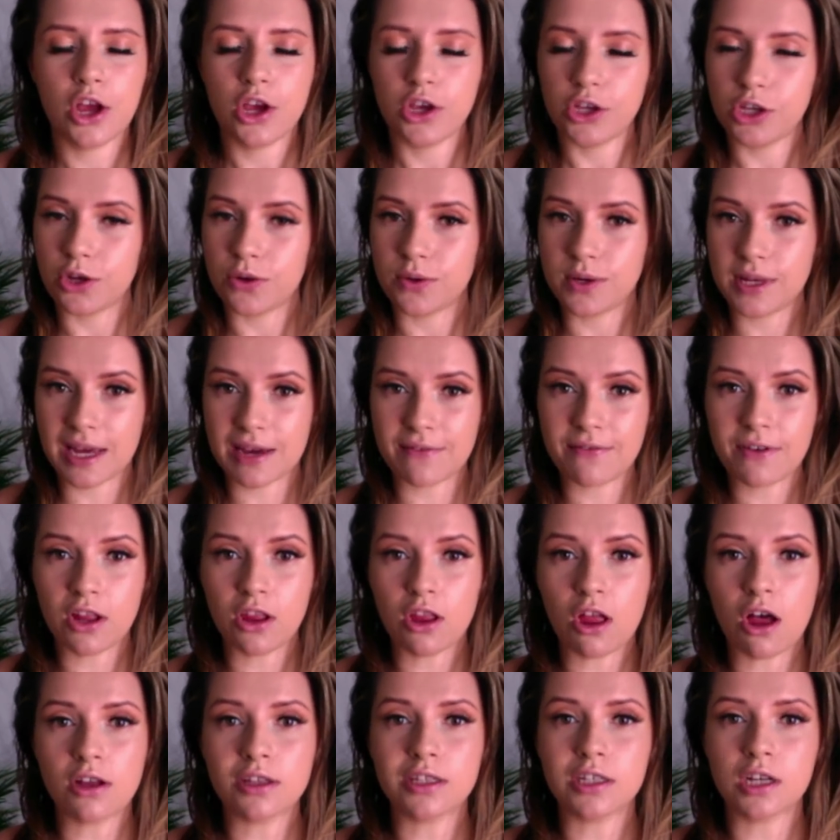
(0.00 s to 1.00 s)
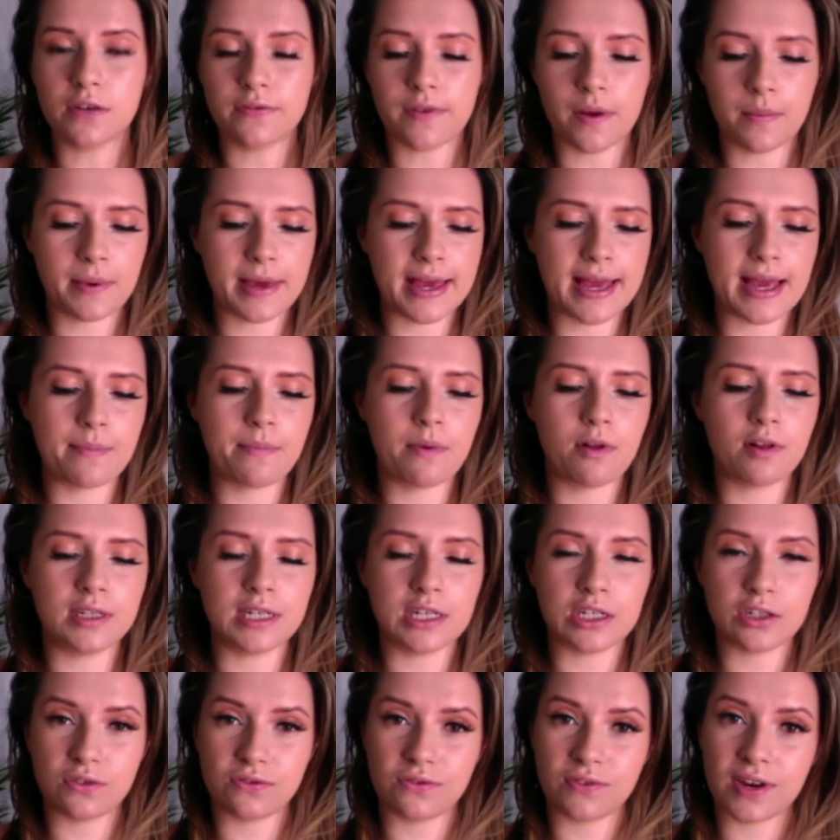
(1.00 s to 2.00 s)
You give a lot to other people and
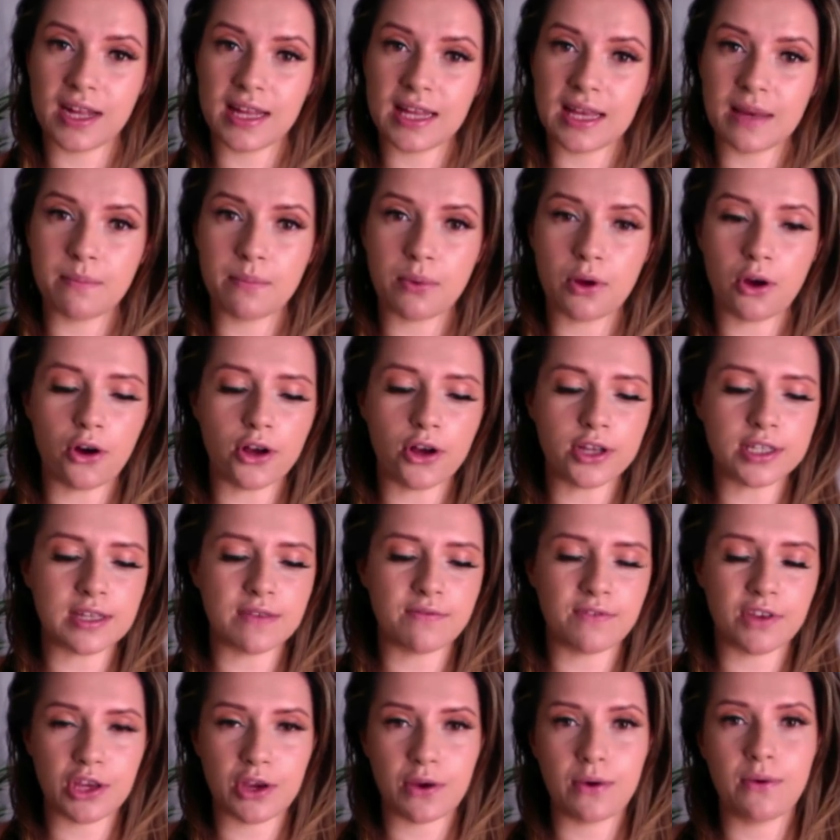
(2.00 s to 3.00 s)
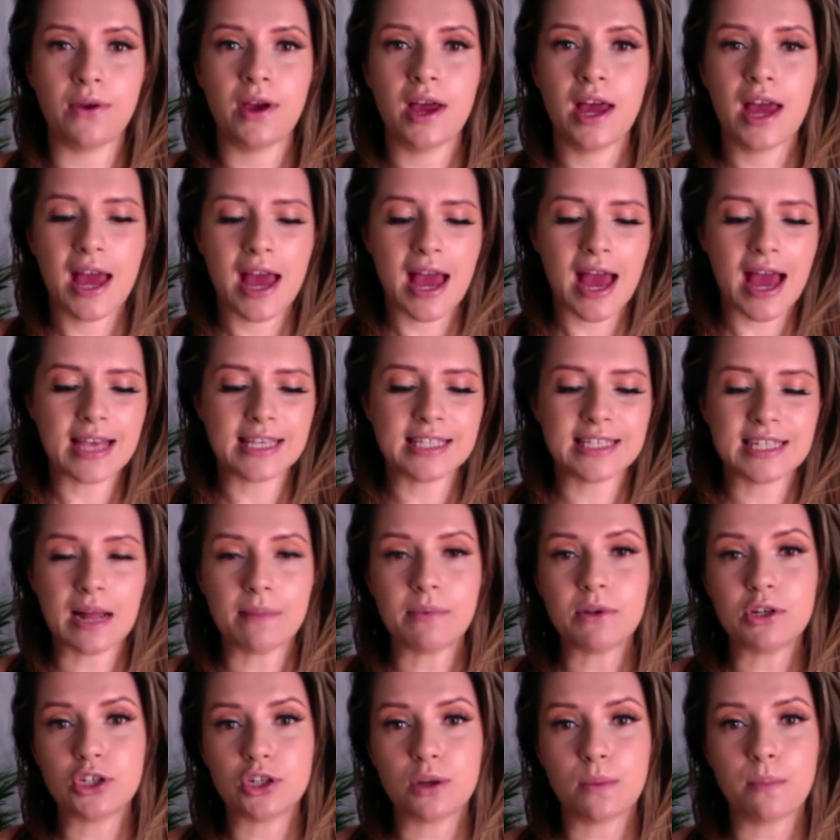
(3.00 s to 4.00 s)
it's really important that you
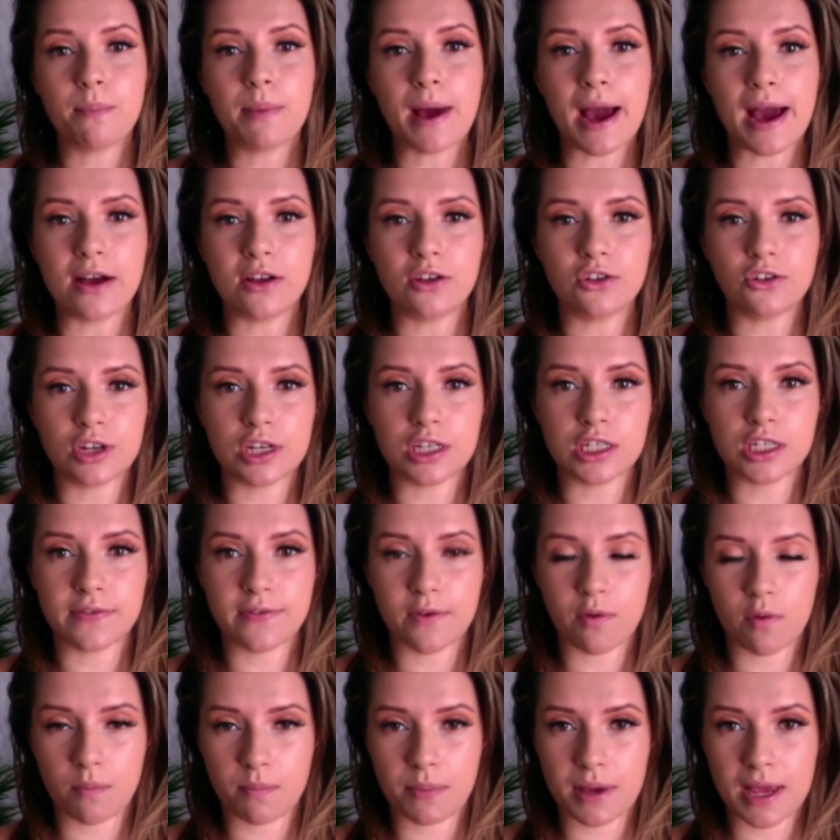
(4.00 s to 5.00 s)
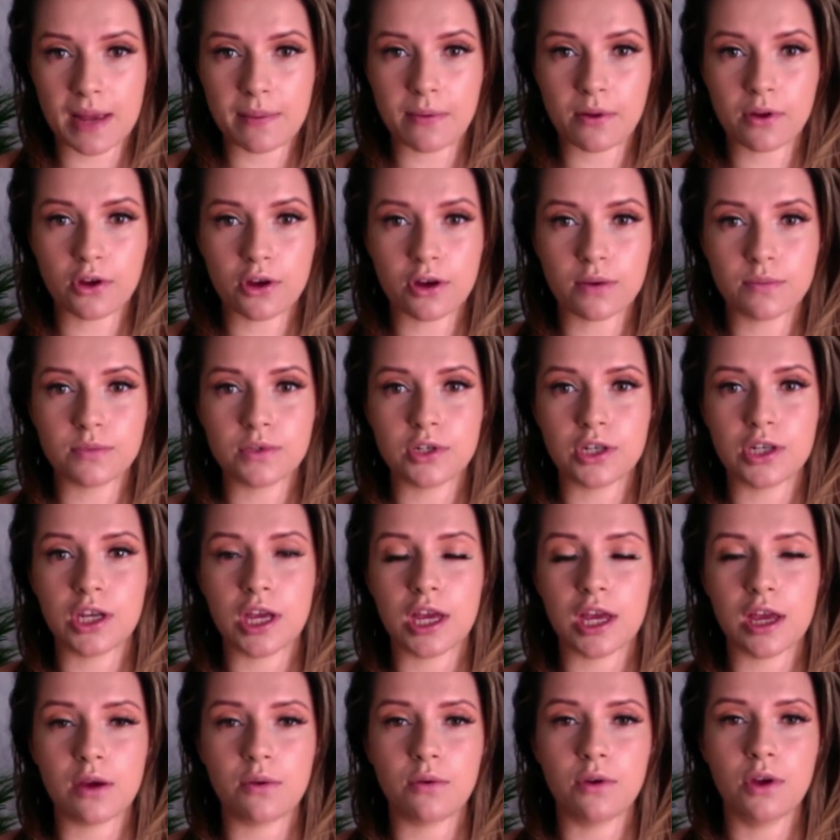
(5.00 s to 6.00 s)
establish some boundaries so that when people come to
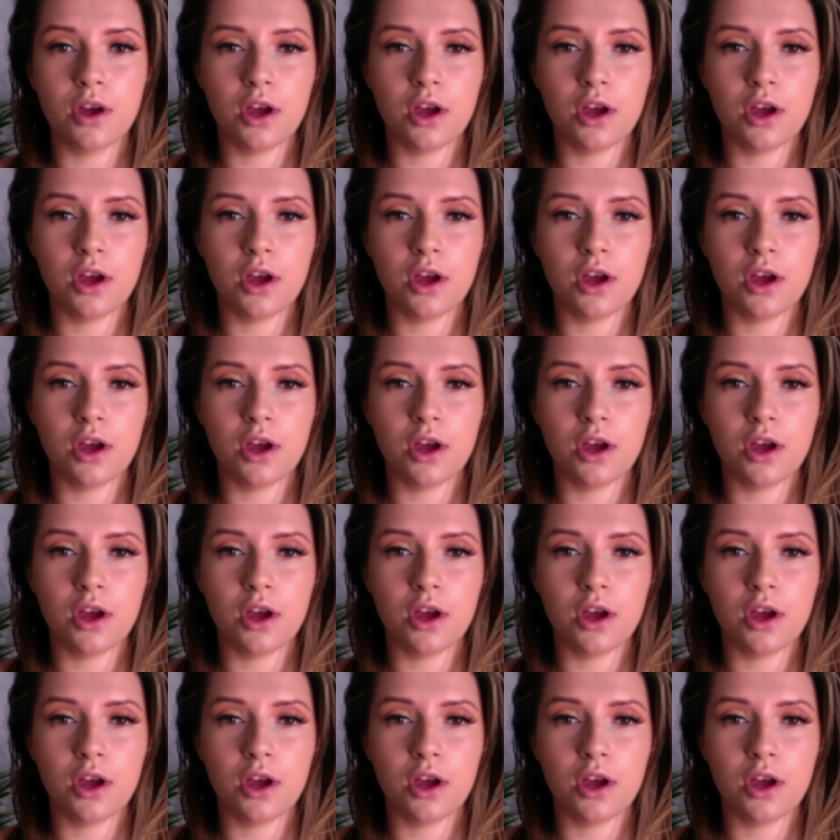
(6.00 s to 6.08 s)
you,